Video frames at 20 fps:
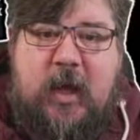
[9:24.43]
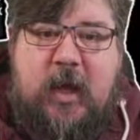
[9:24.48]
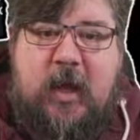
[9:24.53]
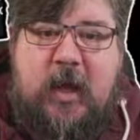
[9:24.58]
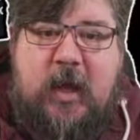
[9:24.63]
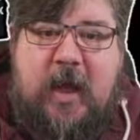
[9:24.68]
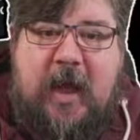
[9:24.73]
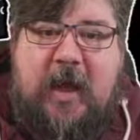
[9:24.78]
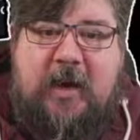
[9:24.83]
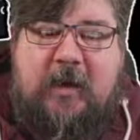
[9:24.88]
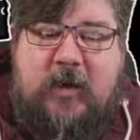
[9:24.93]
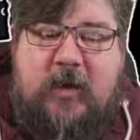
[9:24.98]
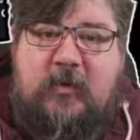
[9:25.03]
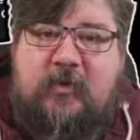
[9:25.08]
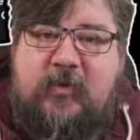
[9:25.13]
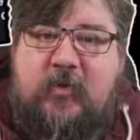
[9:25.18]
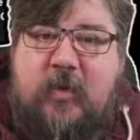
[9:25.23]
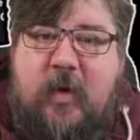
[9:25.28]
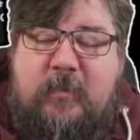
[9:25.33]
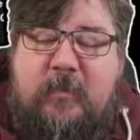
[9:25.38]
Head on
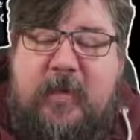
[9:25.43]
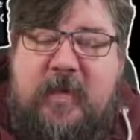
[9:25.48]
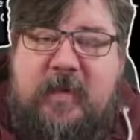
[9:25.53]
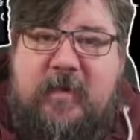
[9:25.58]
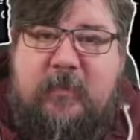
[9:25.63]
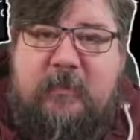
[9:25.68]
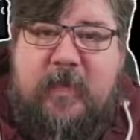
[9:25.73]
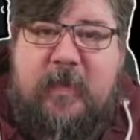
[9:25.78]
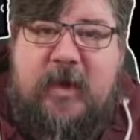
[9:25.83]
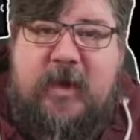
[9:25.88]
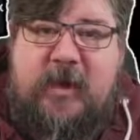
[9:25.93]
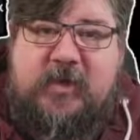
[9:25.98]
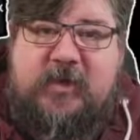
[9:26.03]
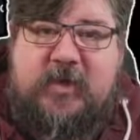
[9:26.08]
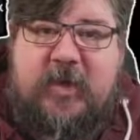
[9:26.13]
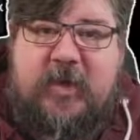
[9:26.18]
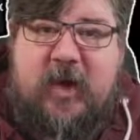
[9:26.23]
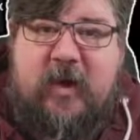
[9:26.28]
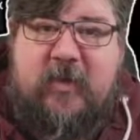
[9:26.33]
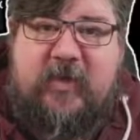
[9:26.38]
over to our meetup page
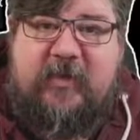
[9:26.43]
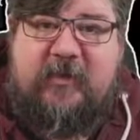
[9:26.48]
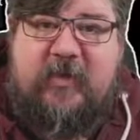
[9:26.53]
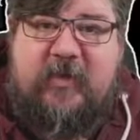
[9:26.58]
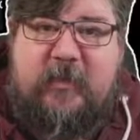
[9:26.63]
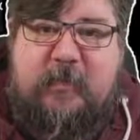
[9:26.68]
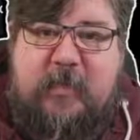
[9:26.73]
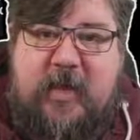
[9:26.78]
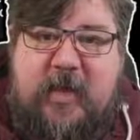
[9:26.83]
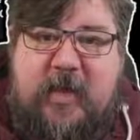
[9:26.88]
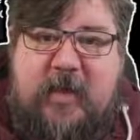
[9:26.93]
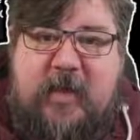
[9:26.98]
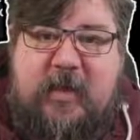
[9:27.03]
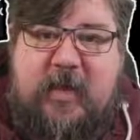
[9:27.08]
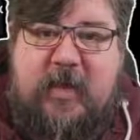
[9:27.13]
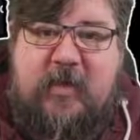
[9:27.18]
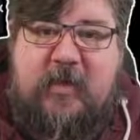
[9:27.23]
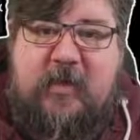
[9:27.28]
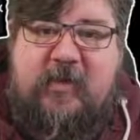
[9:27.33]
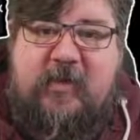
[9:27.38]
and RSVP.
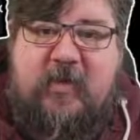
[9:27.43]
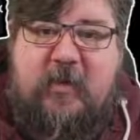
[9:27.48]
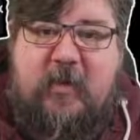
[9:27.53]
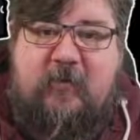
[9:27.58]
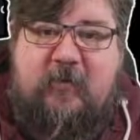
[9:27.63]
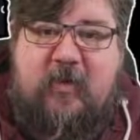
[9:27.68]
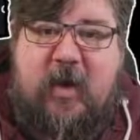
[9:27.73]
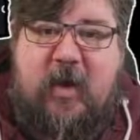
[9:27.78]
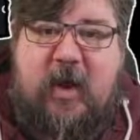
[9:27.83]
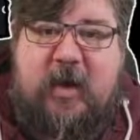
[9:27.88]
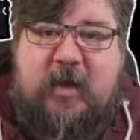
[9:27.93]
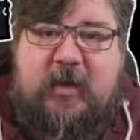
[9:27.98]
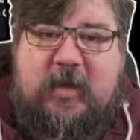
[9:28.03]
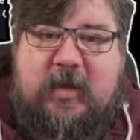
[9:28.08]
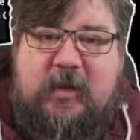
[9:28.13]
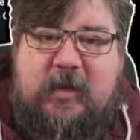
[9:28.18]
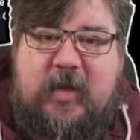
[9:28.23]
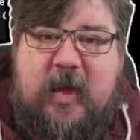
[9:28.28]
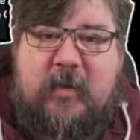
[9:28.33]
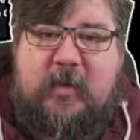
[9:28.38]
There you can see we've got
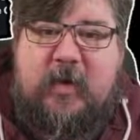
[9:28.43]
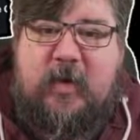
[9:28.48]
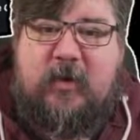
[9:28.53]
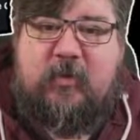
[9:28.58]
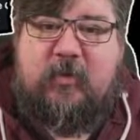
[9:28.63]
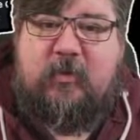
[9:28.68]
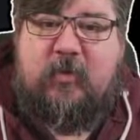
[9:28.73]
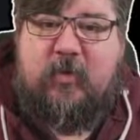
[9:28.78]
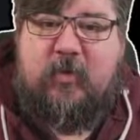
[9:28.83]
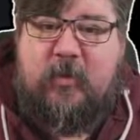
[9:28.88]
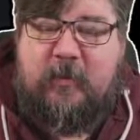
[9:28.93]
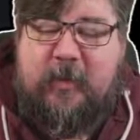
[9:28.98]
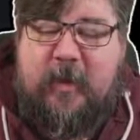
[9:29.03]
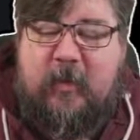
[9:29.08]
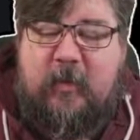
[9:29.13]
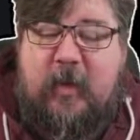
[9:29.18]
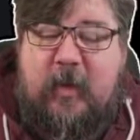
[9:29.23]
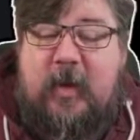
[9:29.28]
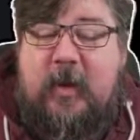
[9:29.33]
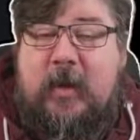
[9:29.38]
Elkin coming on to talk
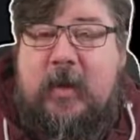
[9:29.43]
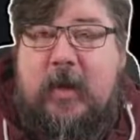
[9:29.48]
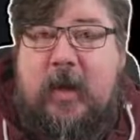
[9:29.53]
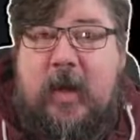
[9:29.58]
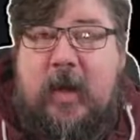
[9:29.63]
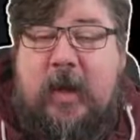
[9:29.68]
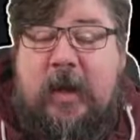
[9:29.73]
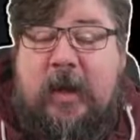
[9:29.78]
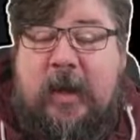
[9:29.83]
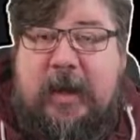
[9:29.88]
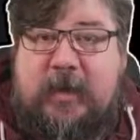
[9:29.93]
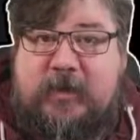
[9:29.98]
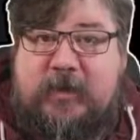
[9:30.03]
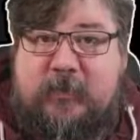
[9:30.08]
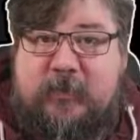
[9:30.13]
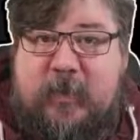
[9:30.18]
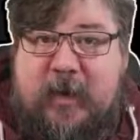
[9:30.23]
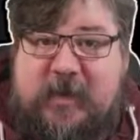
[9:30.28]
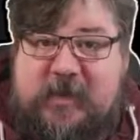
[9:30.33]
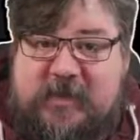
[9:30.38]
about
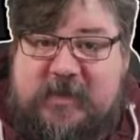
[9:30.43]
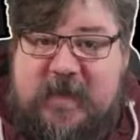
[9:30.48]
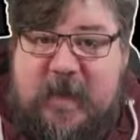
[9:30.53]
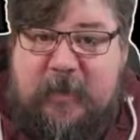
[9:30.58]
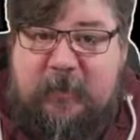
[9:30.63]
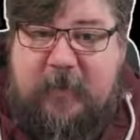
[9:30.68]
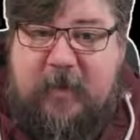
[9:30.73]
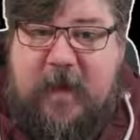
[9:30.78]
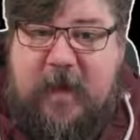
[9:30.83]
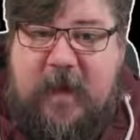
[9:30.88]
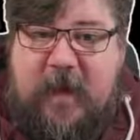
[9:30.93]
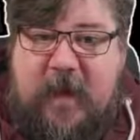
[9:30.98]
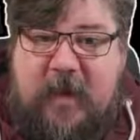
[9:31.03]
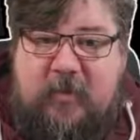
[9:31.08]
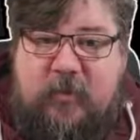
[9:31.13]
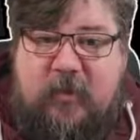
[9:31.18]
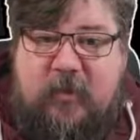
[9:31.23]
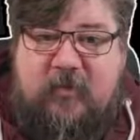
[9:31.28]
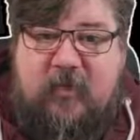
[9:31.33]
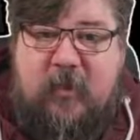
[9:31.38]
Azure Bicep,
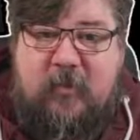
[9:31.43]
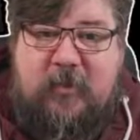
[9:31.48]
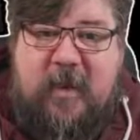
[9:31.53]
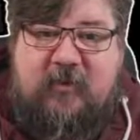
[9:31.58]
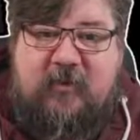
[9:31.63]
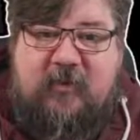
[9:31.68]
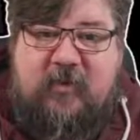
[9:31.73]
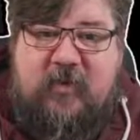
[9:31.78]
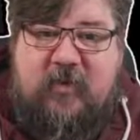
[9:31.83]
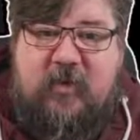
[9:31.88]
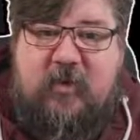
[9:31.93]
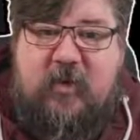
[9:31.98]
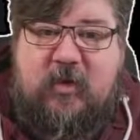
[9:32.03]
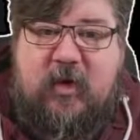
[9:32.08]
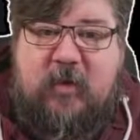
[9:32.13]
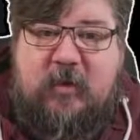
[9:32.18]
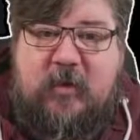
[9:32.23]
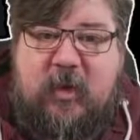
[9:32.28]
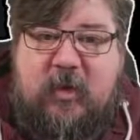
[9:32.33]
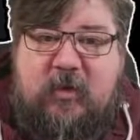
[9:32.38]
and we've got Matt Fatunka
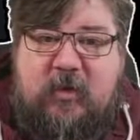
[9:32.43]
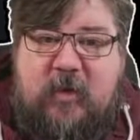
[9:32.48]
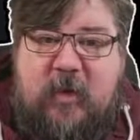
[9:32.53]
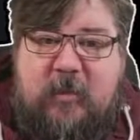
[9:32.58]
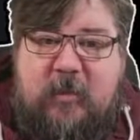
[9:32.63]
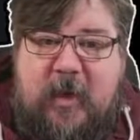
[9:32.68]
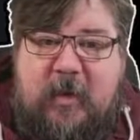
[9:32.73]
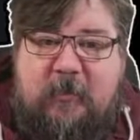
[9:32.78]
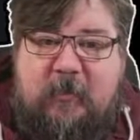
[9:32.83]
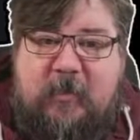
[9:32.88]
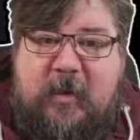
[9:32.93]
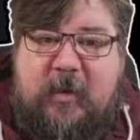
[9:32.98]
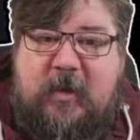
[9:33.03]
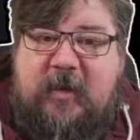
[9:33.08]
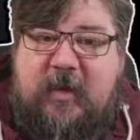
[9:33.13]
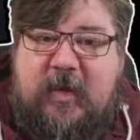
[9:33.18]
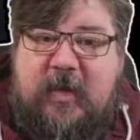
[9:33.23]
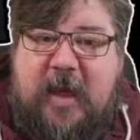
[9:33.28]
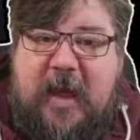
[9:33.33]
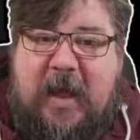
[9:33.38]
coming on about
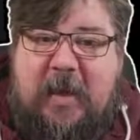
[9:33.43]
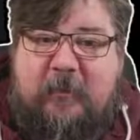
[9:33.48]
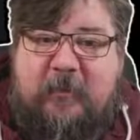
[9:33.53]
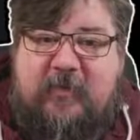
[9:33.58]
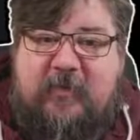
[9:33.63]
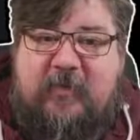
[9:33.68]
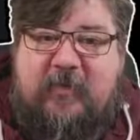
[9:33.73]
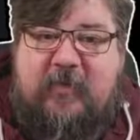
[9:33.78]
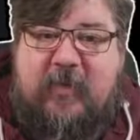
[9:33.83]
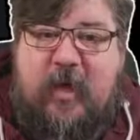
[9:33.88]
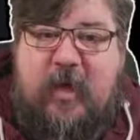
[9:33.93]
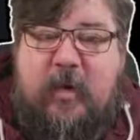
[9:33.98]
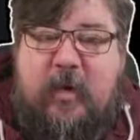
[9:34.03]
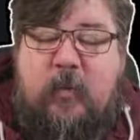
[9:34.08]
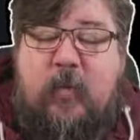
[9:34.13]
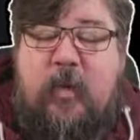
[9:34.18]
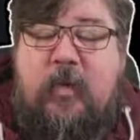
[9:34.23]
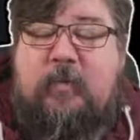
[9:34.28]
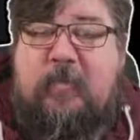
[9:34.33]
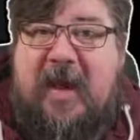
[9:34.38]
building apps
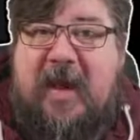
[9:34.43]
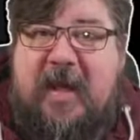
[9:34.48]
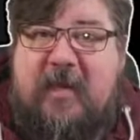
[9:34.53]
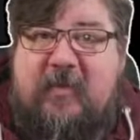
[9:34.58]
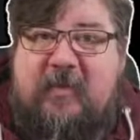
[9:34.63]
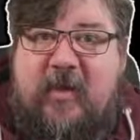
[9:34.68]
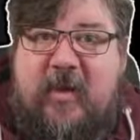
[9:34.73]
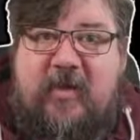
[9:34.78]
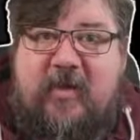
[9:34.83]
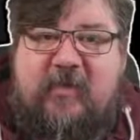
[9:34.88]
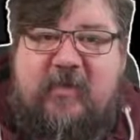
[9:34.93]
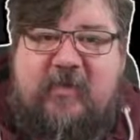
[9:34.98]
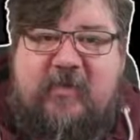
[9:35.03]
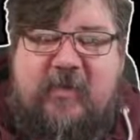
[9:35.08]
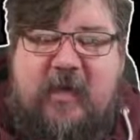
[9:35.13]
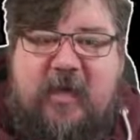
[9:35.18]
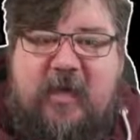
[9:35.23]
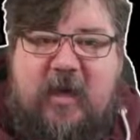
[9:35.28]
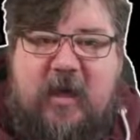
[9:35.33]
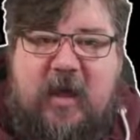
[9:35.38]
with Blazor and
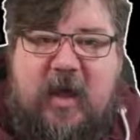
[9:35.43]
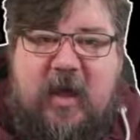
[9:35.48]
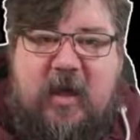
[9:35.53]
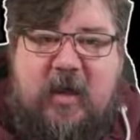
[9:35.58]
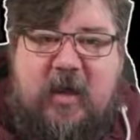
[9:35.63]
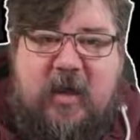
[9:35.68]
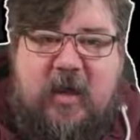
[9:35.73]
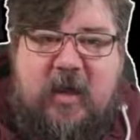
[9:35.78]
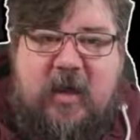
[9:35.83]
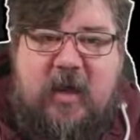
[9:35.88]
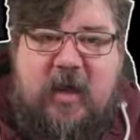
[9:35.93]
SignalR